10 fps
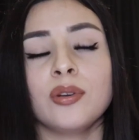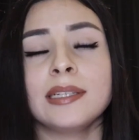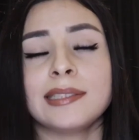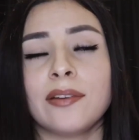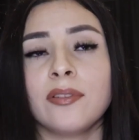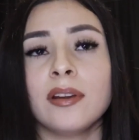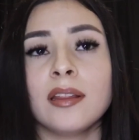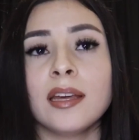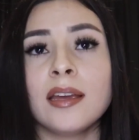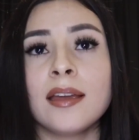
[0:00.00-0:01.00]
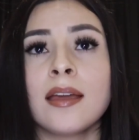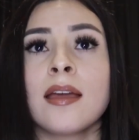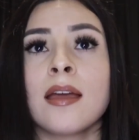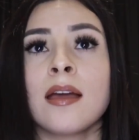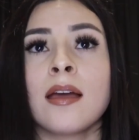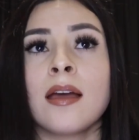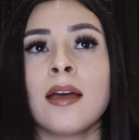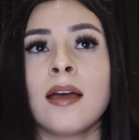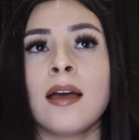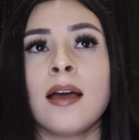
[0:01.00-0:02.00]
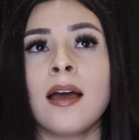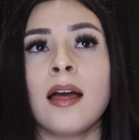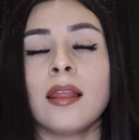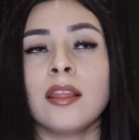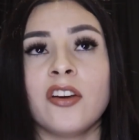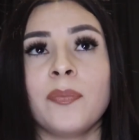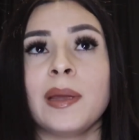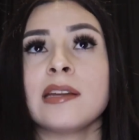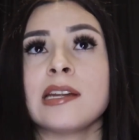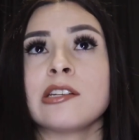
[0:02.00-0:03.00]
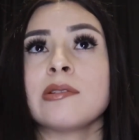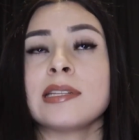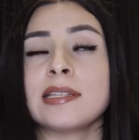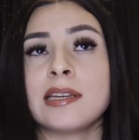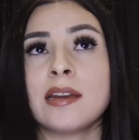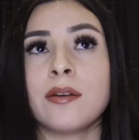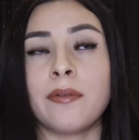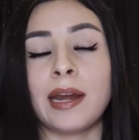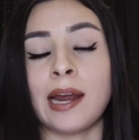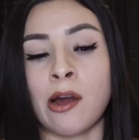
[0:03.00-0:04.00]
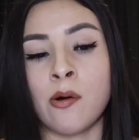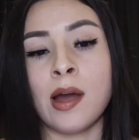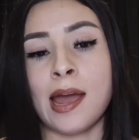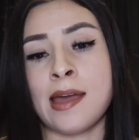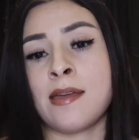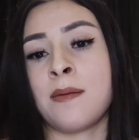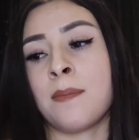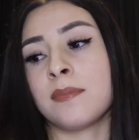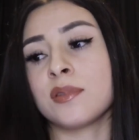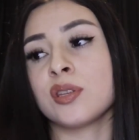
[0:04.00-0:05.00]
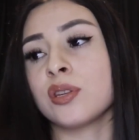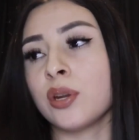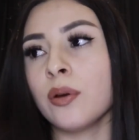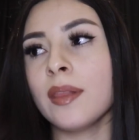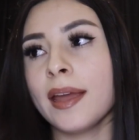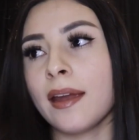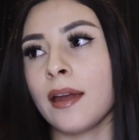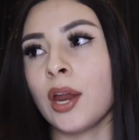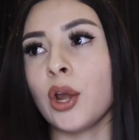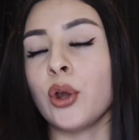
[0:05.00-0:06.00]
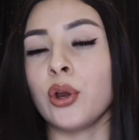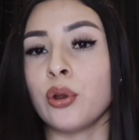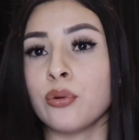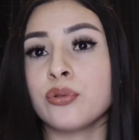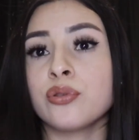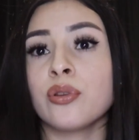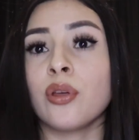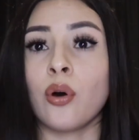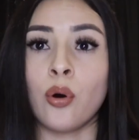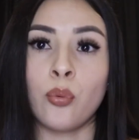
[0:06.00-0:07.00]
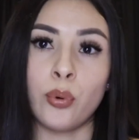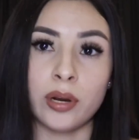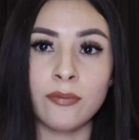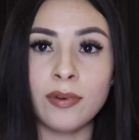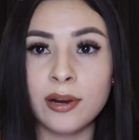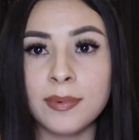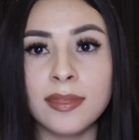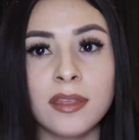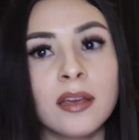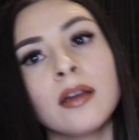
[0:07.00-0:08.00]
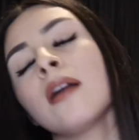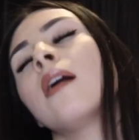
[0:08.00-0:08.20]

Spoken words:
I definitely love being a dental assistant right now. I'm still like new to the whole work environment thing.